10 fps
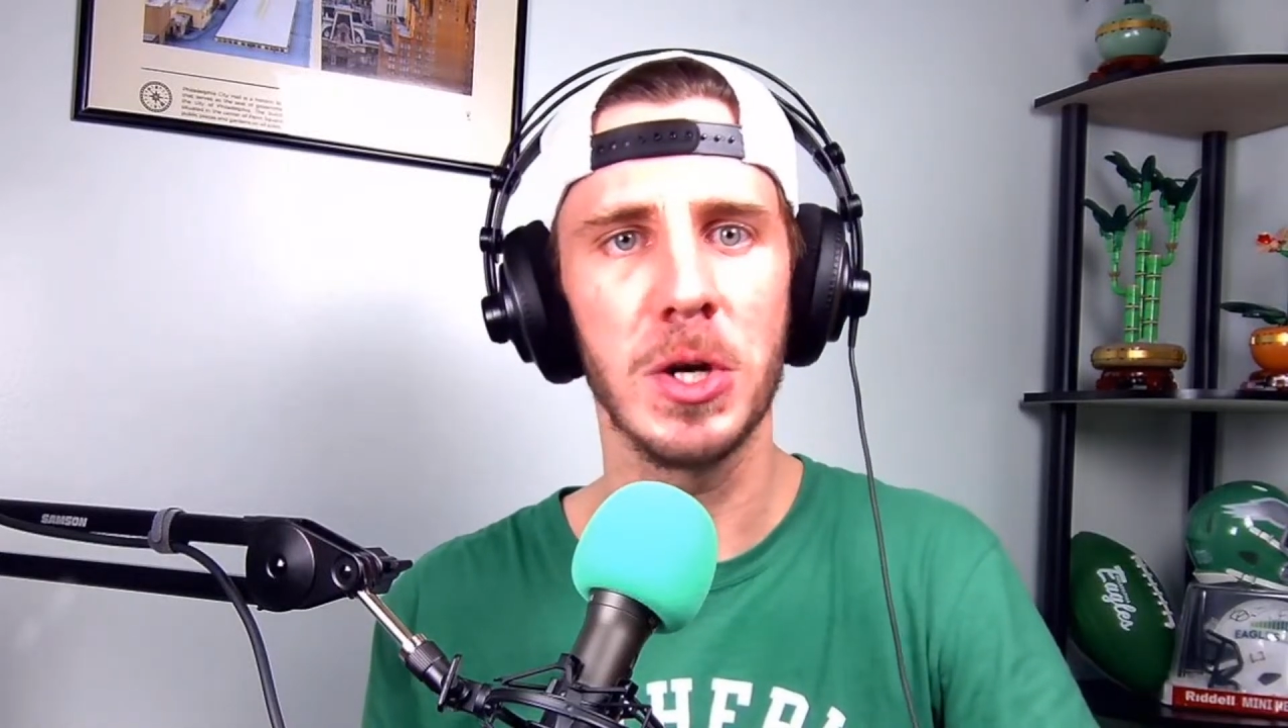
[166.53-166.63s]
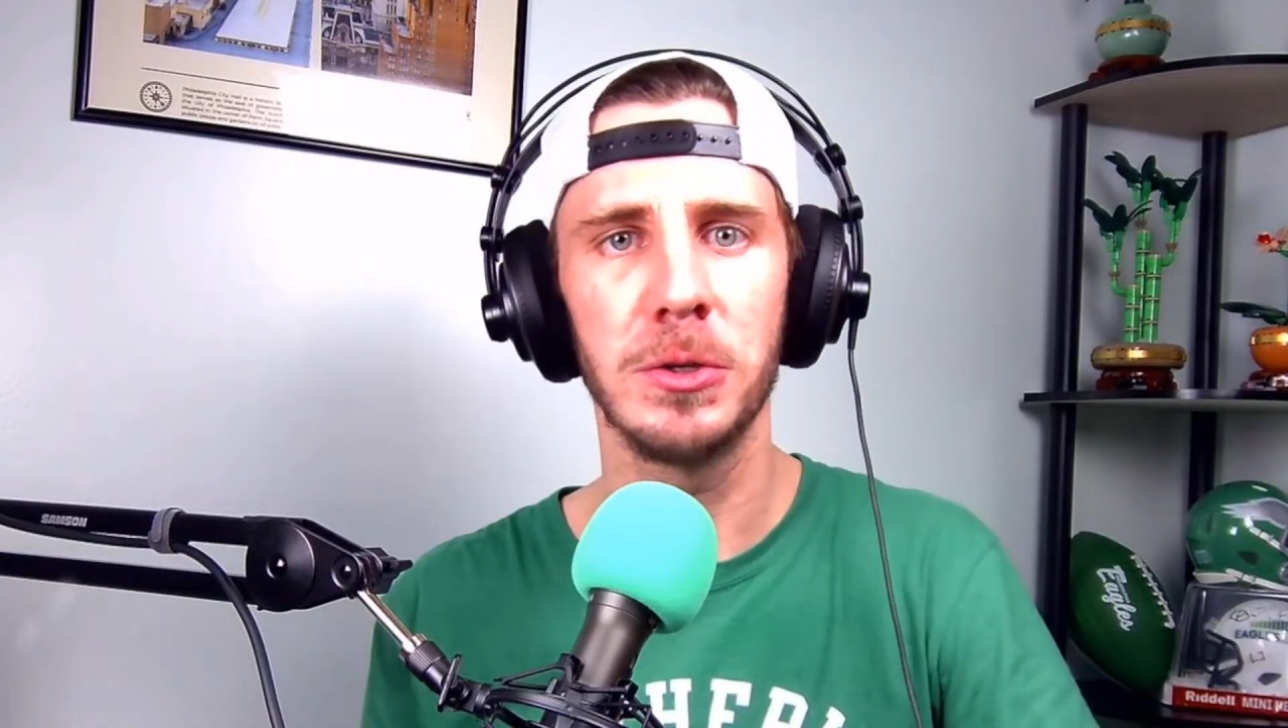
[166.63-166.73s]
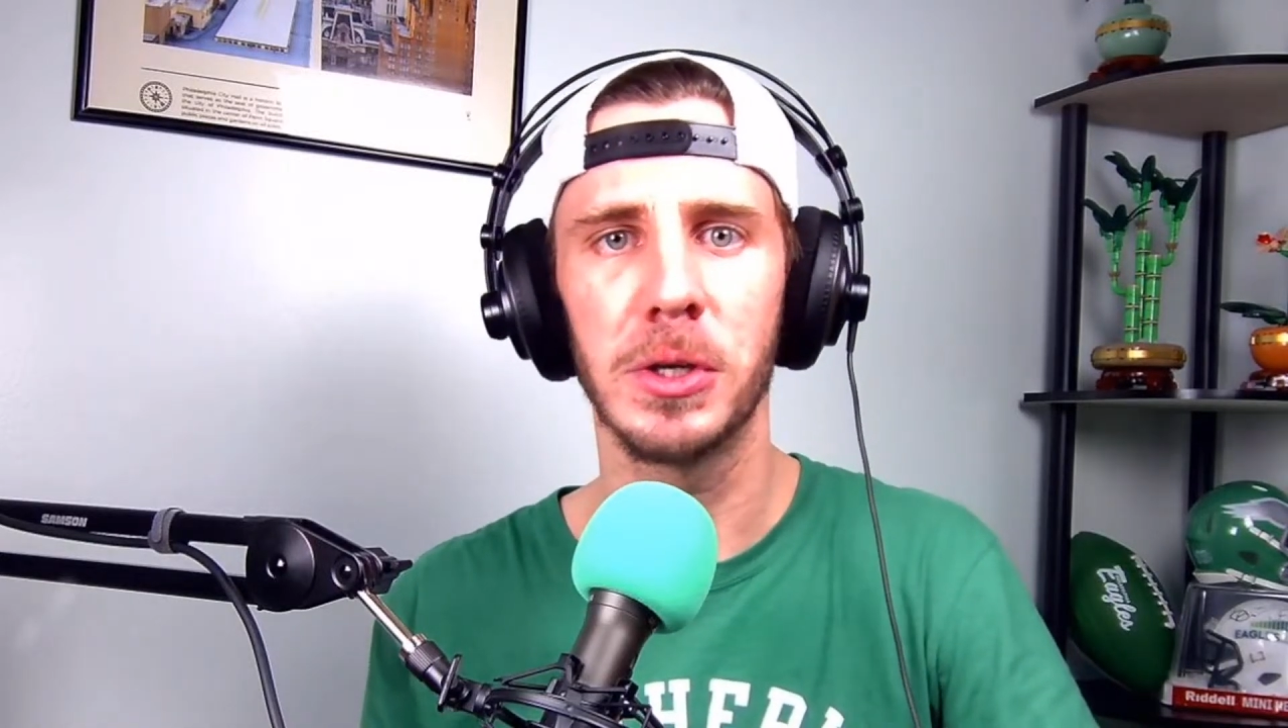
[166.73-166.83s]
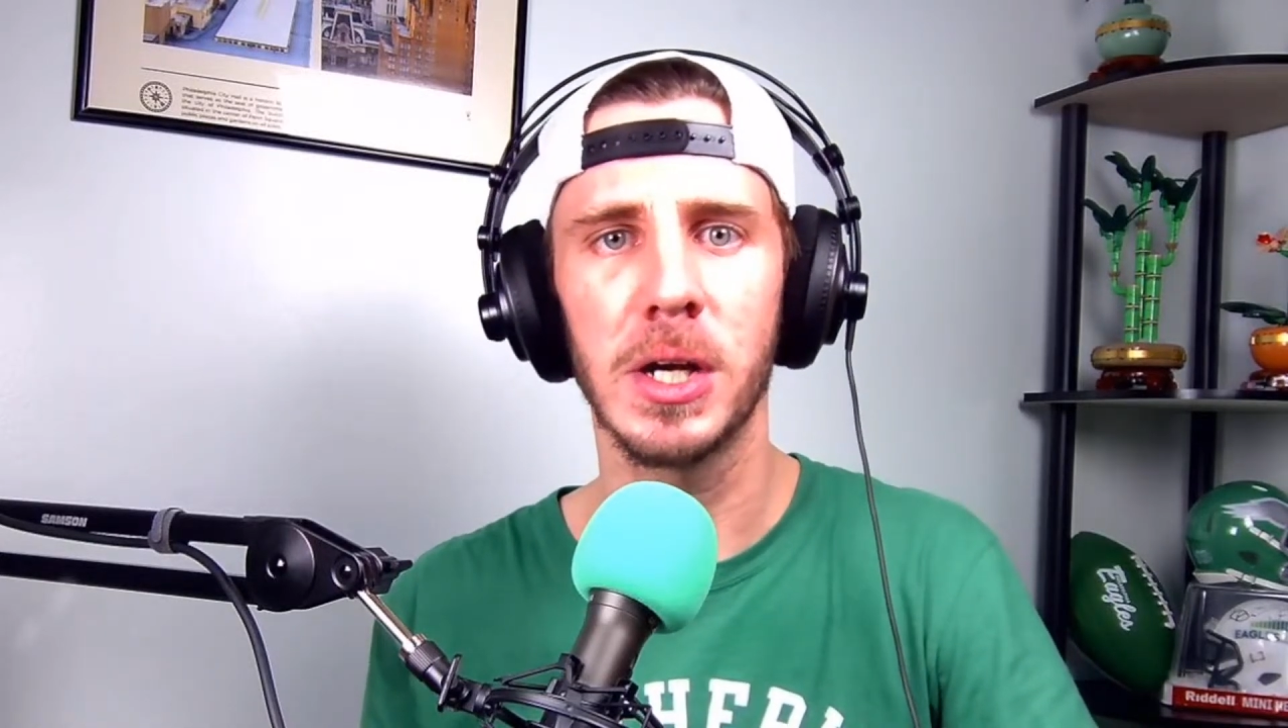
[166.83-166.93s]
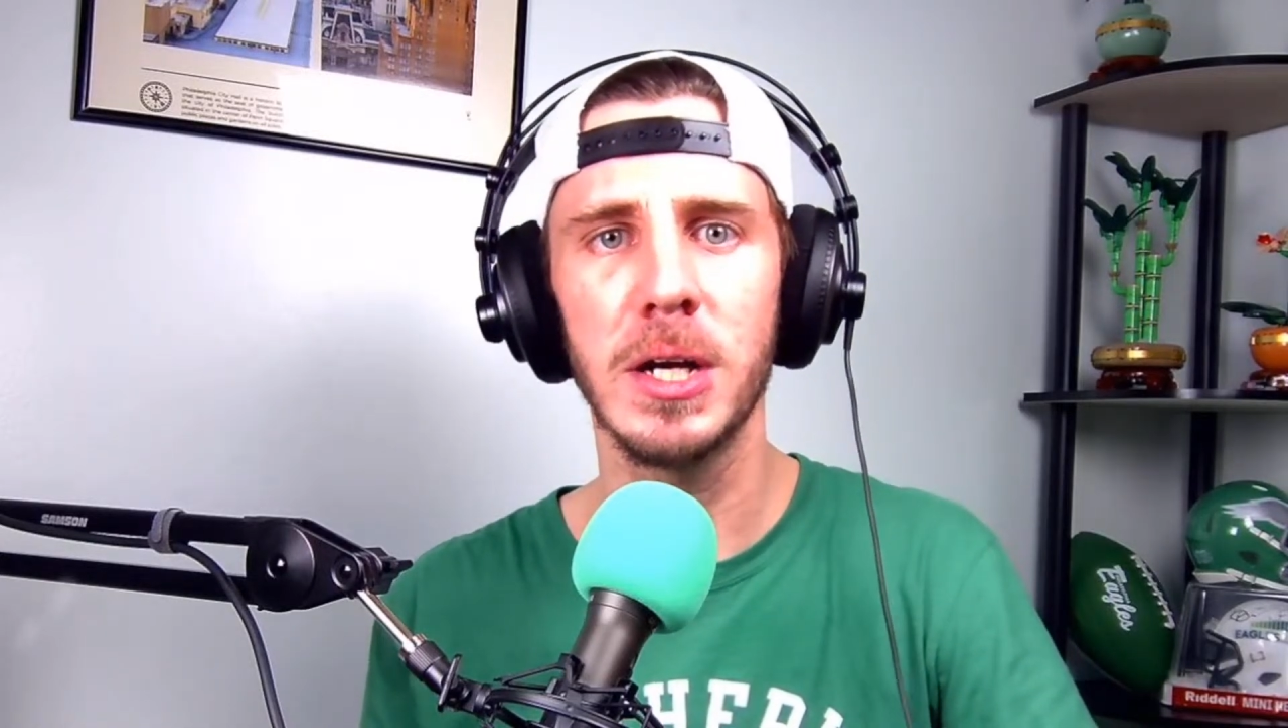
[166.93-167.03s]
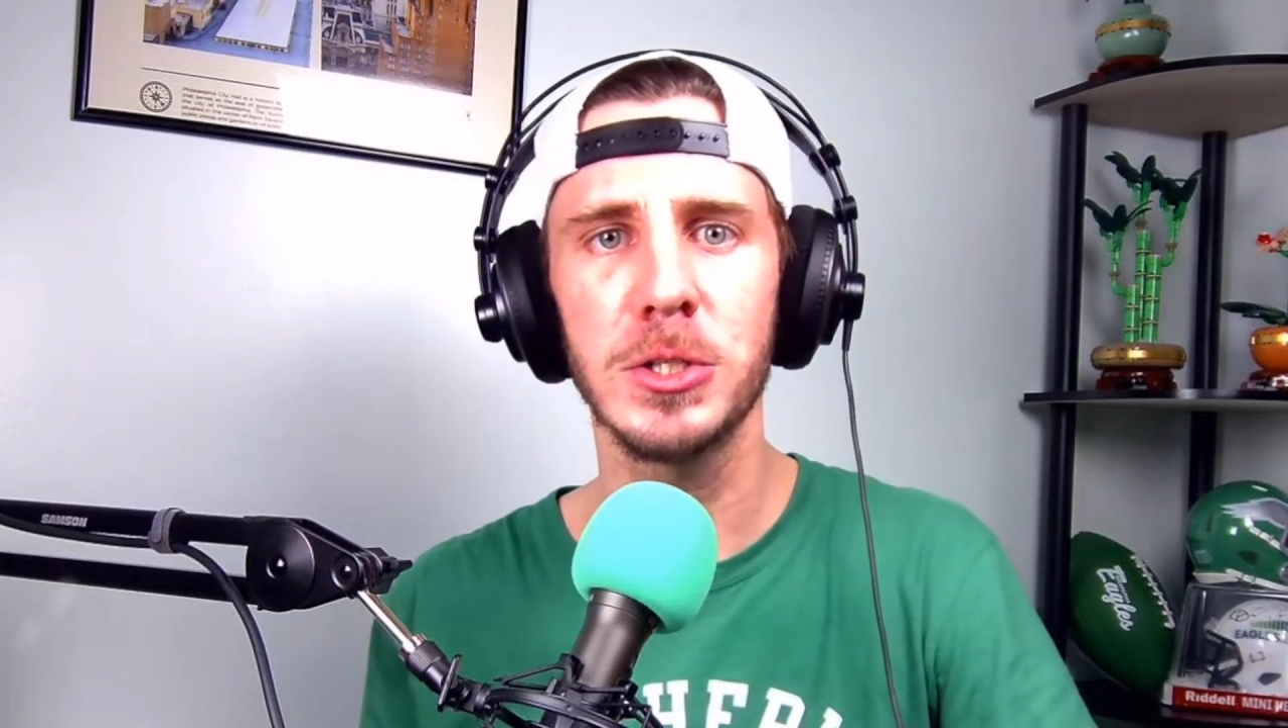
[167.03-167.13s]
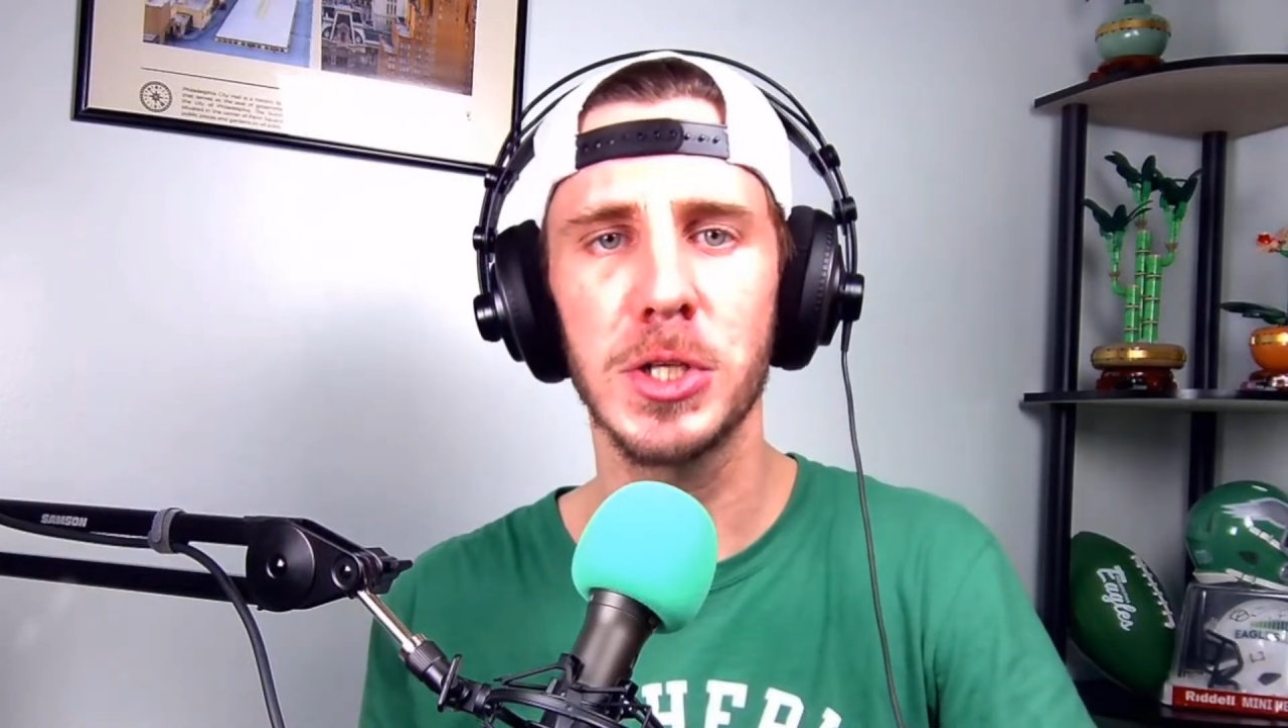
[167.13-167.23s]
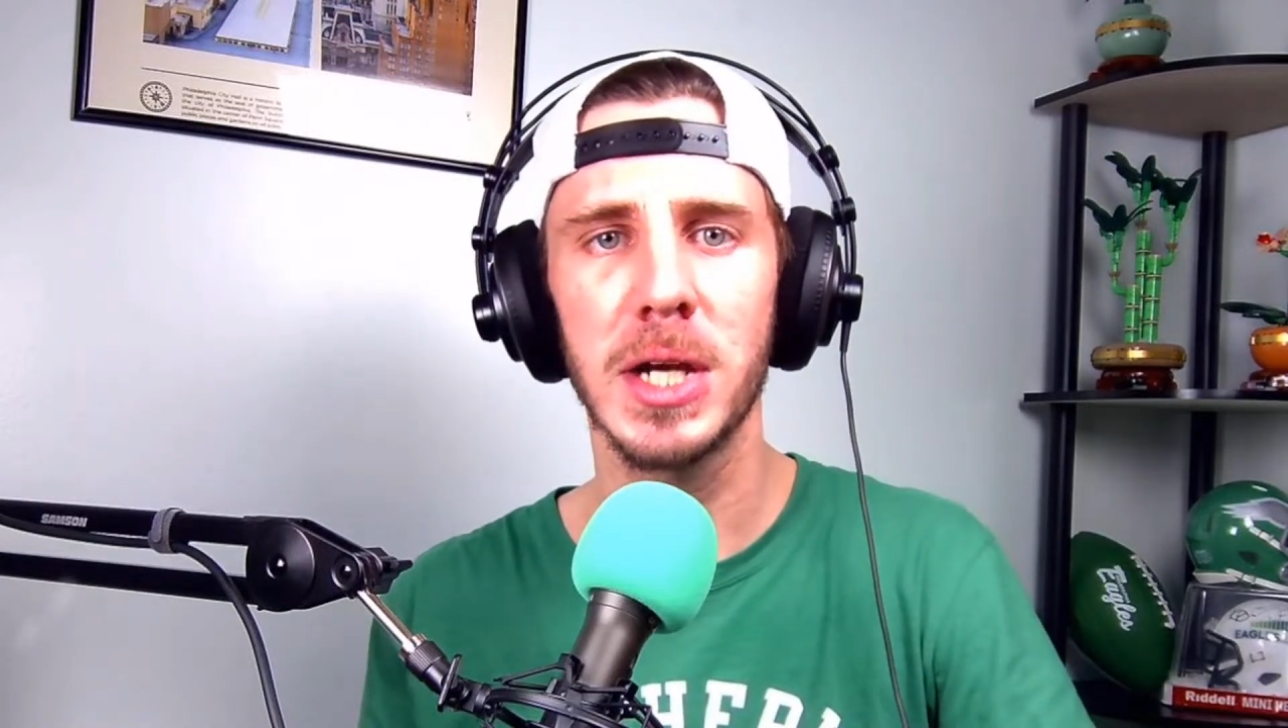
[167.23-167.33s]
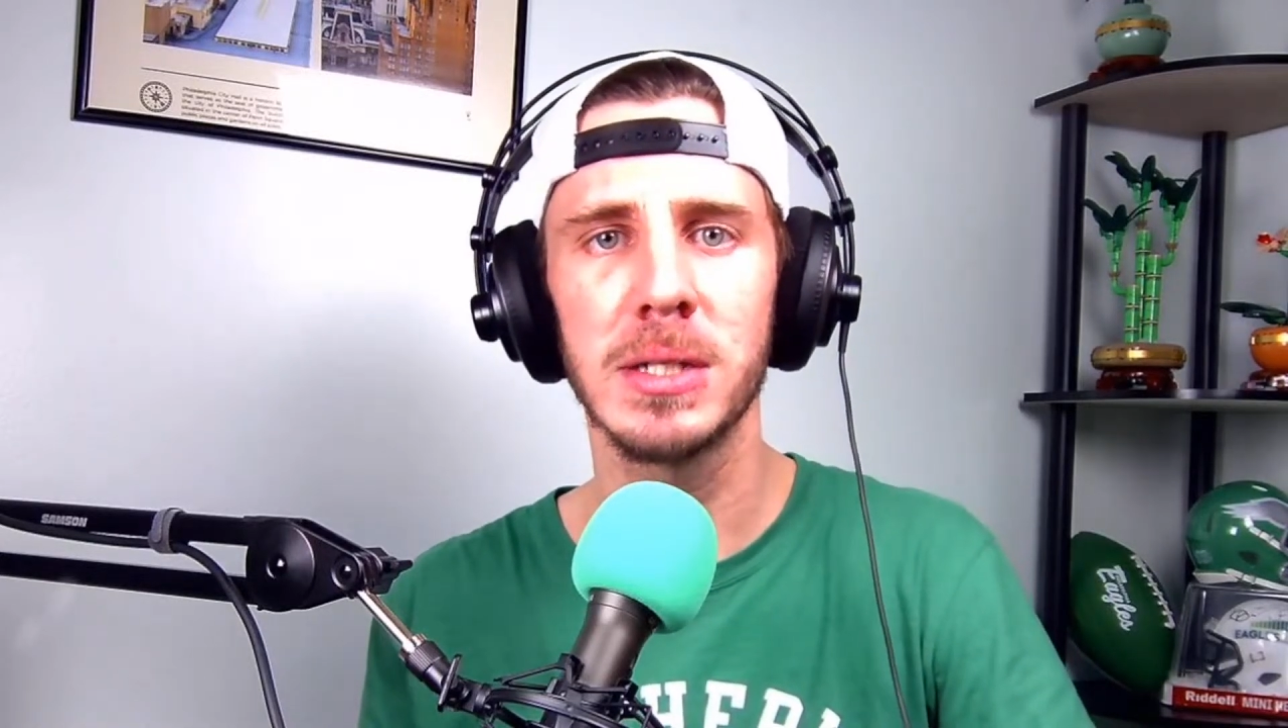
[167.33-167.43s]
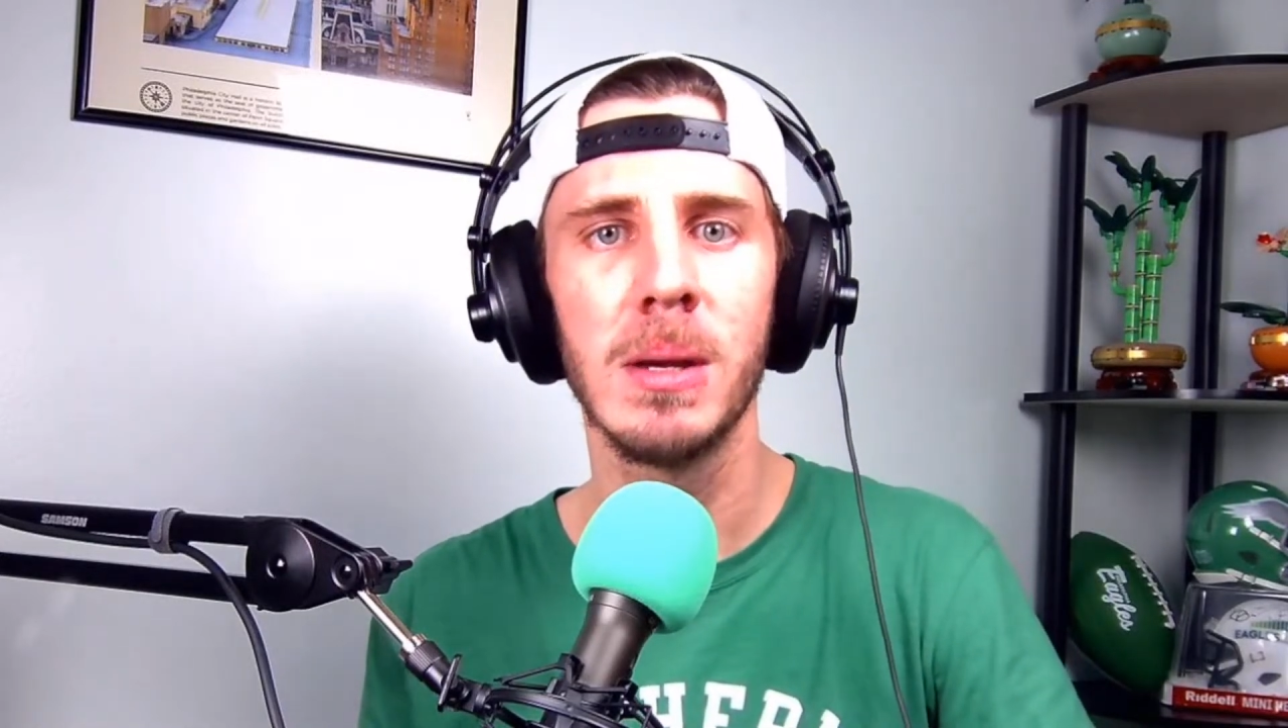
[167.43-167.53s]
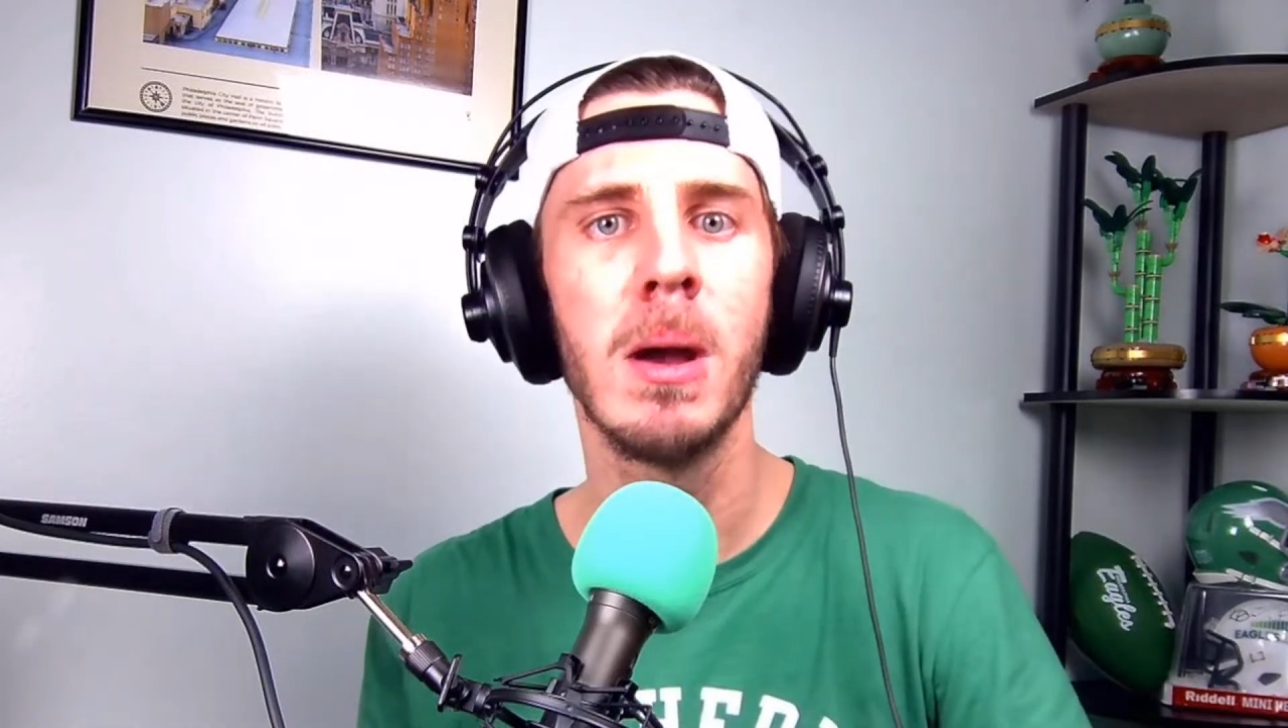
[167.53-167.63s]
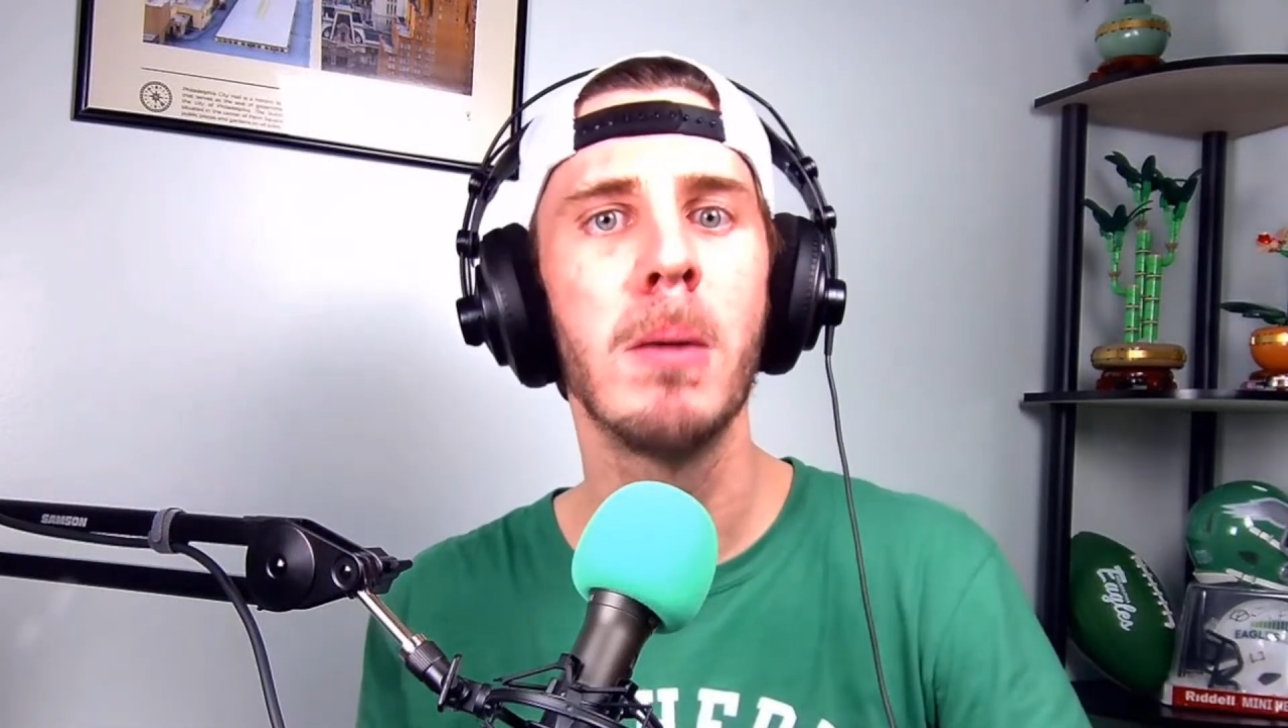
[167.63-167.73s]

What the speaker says: under contract,